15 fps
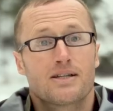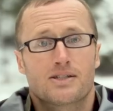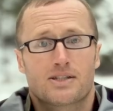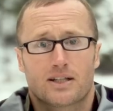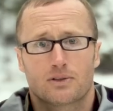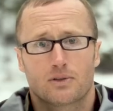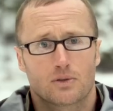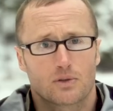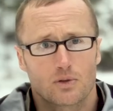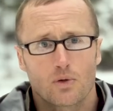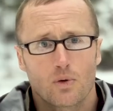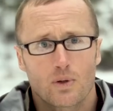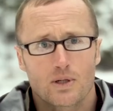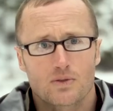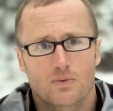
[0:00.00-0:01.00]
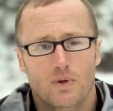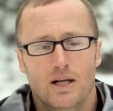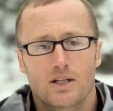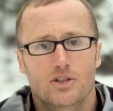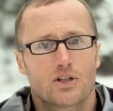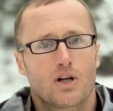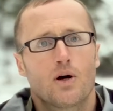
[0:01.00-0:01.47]
signal to noise
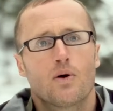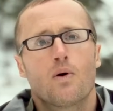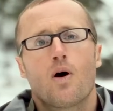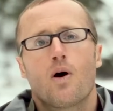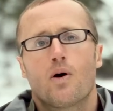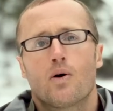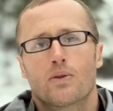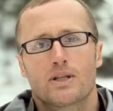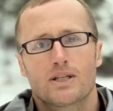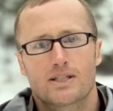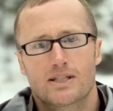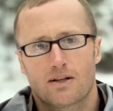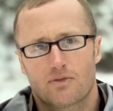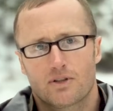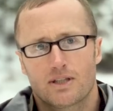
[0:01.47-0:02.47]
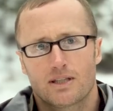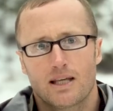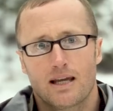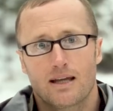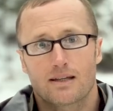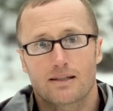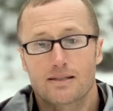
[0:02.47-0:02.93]
ratio, all these different
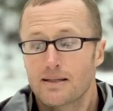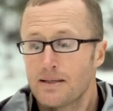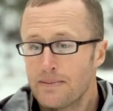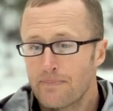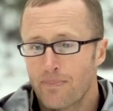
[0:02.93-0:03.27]
things.